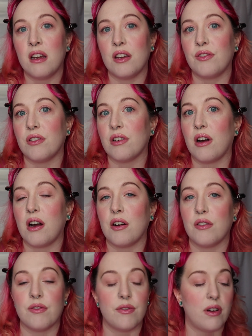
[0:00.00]
if you don't
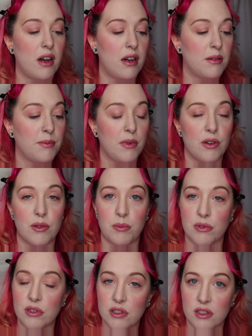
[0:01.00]
have all the
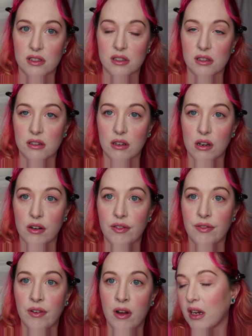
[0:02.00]
brushes and
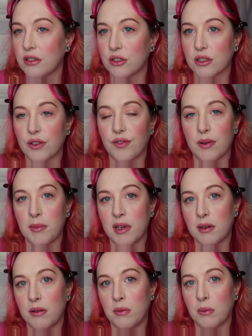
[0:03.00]
stuff. It's just, for
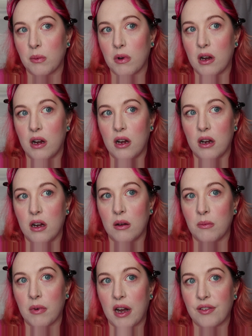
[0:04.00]
me,
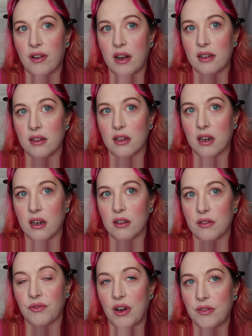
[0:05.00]
I find
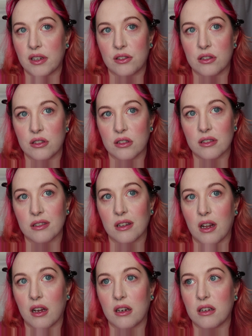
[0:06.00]
that foundation doesn't
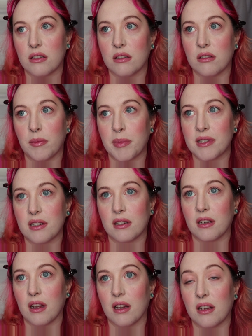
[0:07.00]
like to
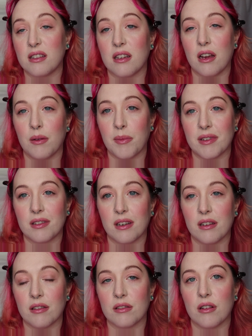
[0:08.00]
particularly stay on my
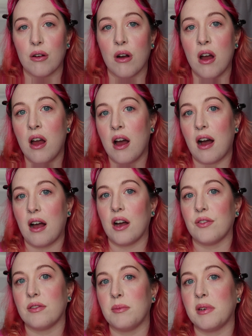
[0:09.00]
skin, so I
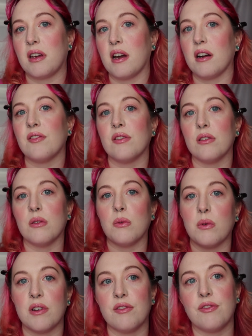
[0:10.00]
have to be careful
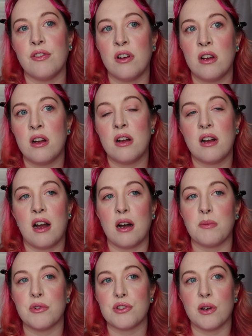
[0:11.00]
with how
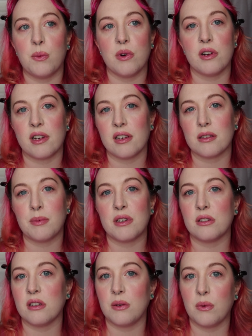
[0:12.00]
much I work it,
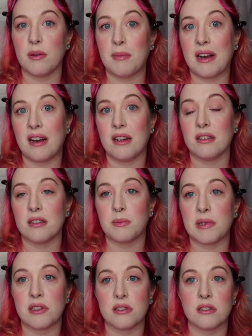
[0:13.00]
especially with my hands,
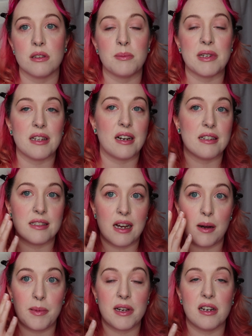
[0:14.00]
because it could be that I
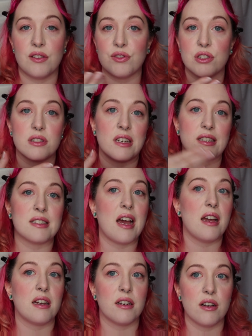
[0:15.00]
dab it and I've just like
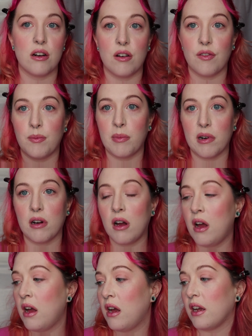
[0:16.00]
taken it off. But
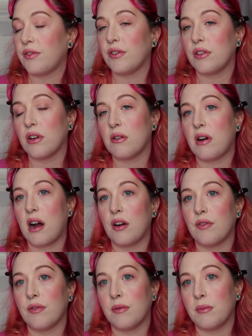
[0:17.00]
if you don't
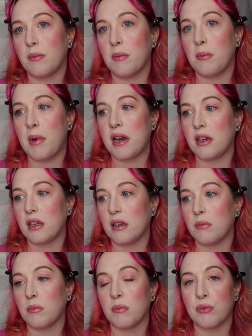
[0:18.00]
have
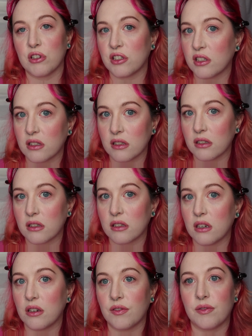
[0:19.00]
many brushes and
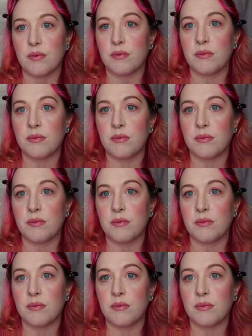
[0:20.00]
stuff,